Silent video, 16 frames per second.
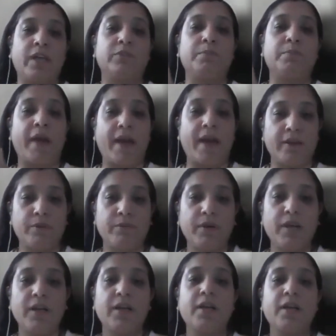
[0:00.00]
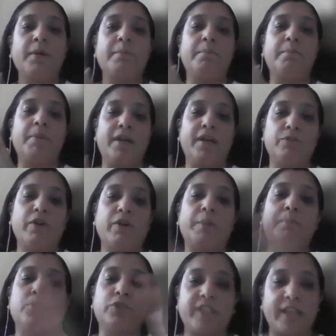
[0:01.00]
Bhairava. Bhairava
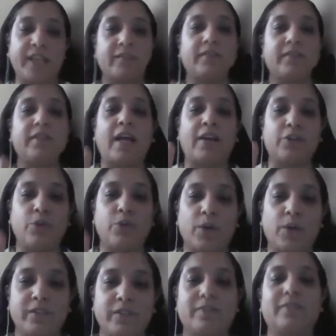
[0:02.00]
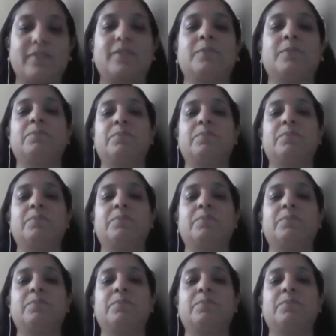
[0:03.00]
protects that goddess.